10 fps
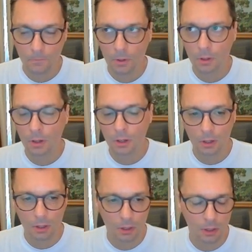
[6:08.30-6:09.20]

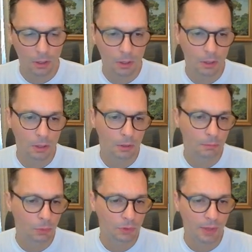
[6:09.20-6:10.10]

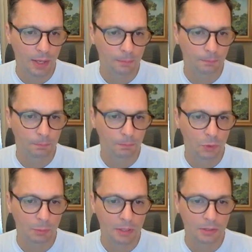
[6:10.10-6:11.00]
What's that?
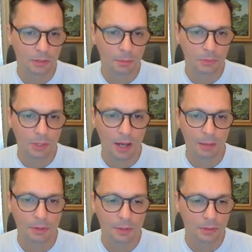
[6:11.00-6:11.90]
Spend some
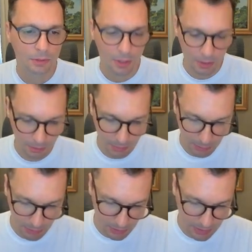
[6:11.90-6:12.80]
time in the sun,
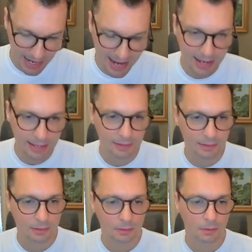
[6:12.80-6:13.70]
maybe. Tans.